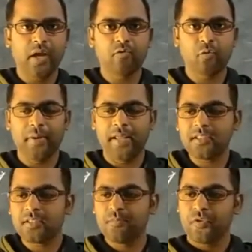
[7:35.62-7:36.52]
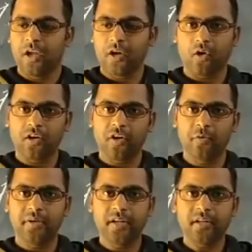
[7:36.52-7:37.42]
we have to place a
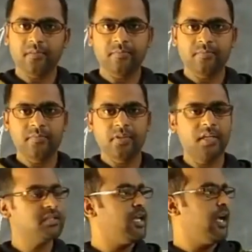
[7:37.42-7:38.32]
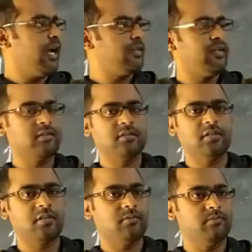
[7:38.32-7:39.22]
concave mirror. Yes, and there
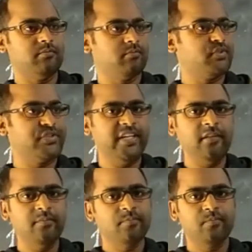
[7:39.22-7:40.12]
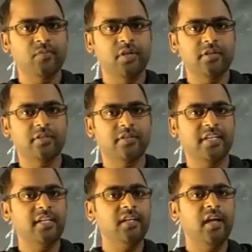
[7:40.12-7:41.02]
is a tree,
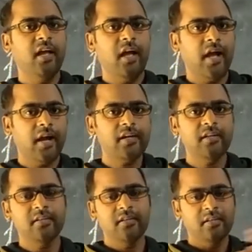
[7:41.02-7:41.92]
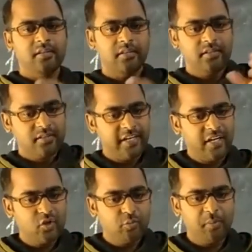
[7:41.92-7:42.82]
and
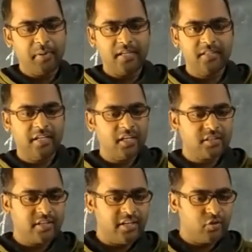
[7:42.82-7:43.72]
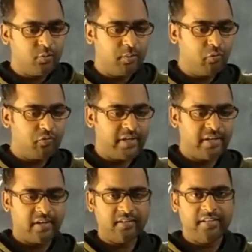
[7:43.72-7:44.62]
screen should be placed here, screen should be moved
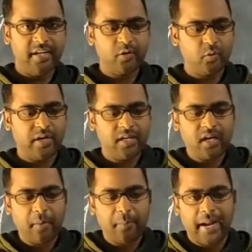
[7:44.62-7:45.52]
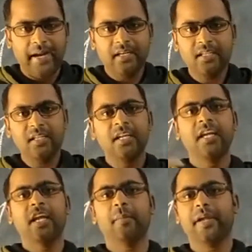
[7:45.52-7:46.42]
here and there to get a bright
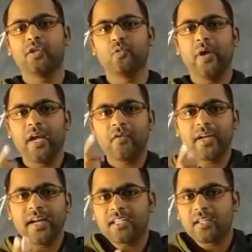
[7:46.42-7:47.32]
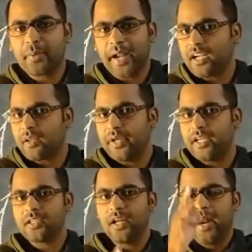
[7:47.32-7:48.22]
image. Where we get the bright
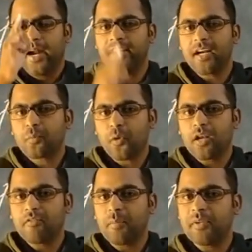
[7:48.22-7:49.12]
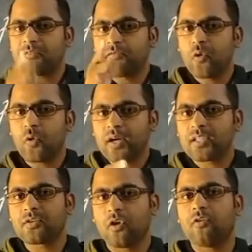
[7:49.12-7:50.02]
image, and that point will be the
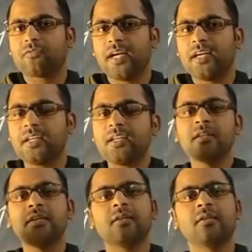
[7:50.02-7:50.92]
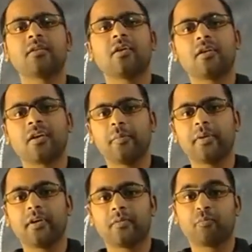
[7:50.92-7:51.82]
focus of that
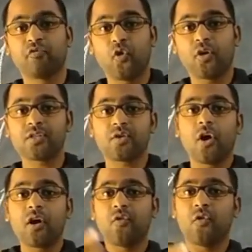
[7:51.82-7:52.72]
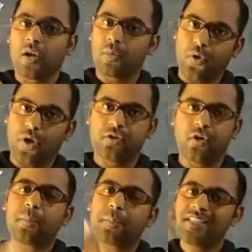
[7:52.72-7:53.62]
concave mirror, focus or focal
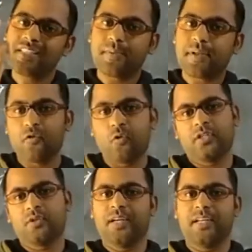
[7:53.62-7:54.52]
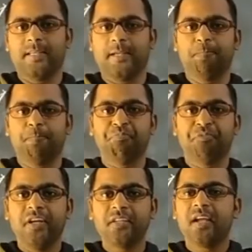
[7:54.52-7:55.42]
point or principal focus, we can say.
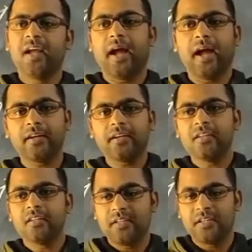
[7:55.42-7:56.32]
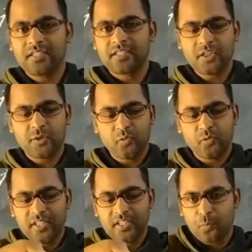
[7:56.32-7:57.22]
Yes, and the distance
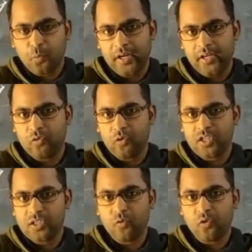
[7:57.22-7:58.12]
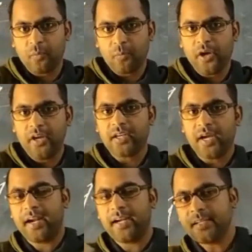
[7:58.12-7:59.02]
between this point, focal point,
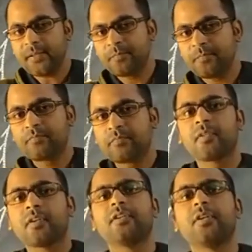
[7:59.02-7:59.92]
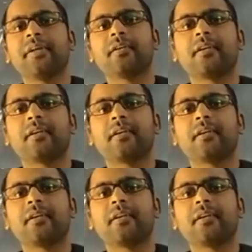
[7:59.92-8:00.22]
and the